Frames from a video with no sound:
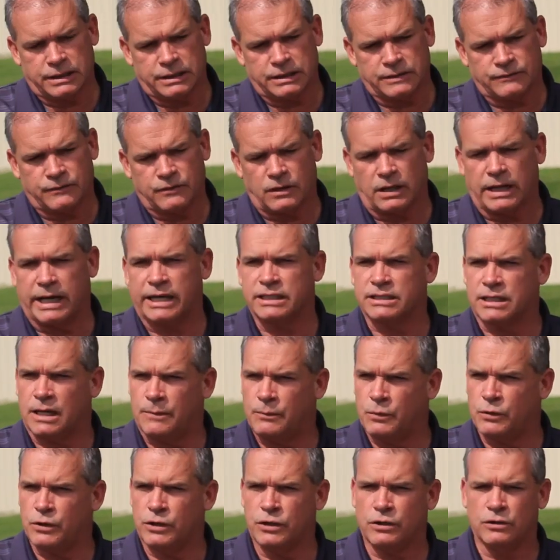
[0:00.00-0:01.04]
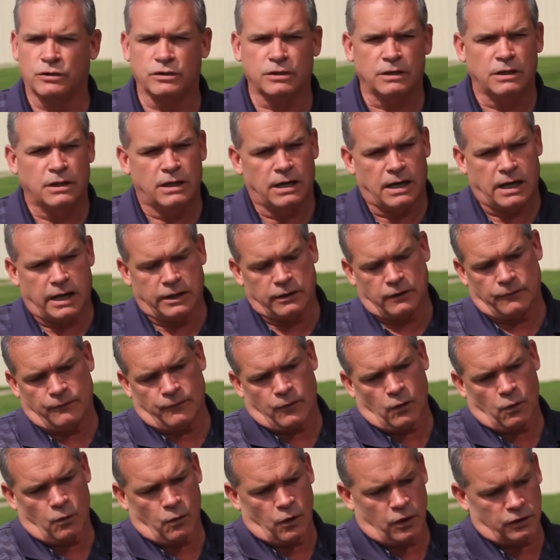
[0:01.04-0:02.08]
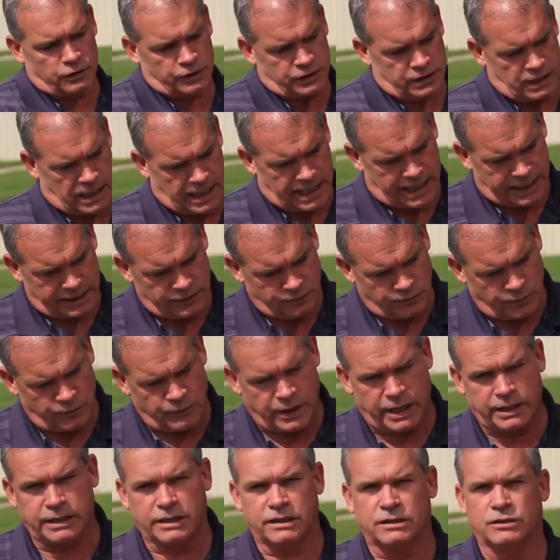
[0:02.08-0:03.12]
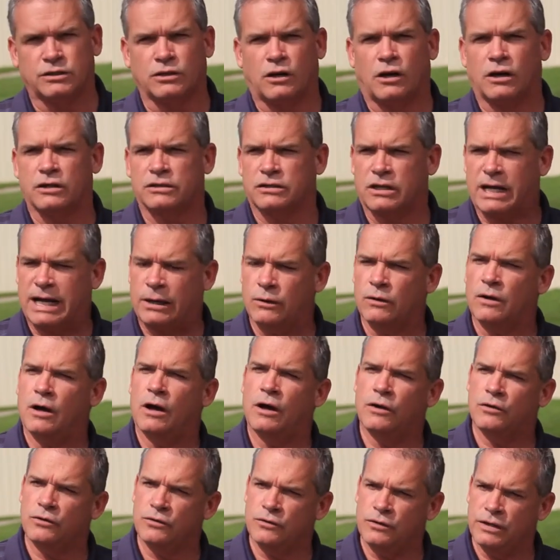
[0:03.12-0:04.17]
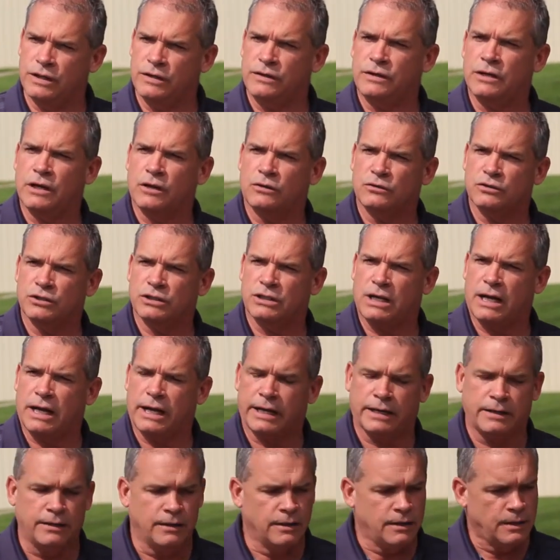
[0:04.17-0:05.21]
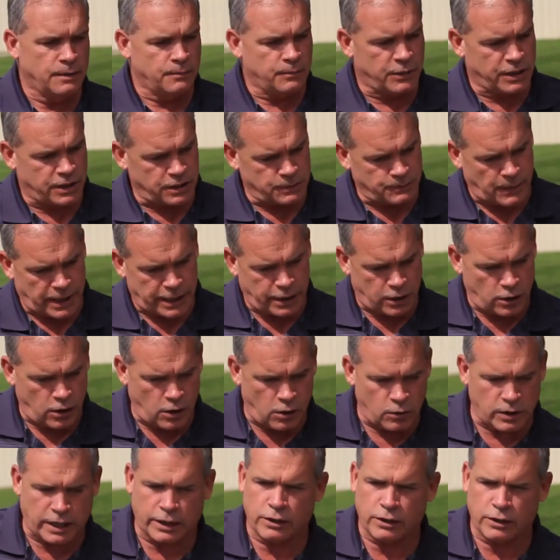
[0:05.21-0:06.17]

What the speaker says: for the last couple years, on the full wall slides, we ran the exhaust out underneath the other side, because by code I